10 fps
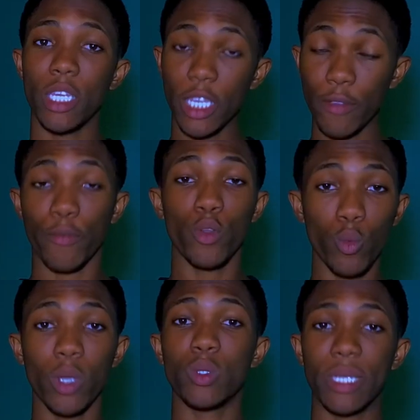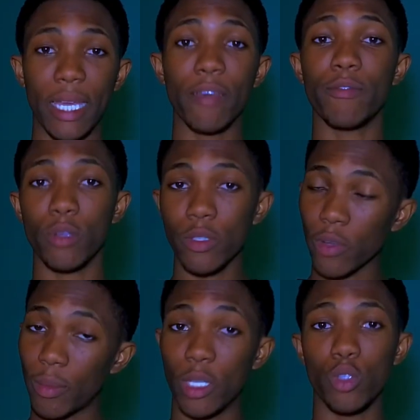if you want to get views
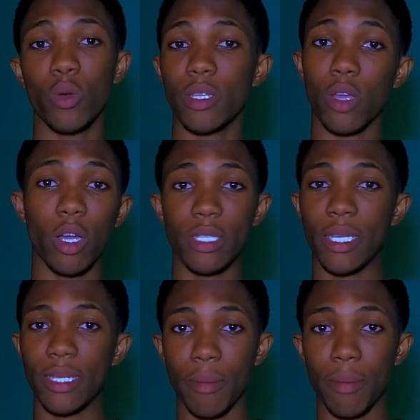from the US audience,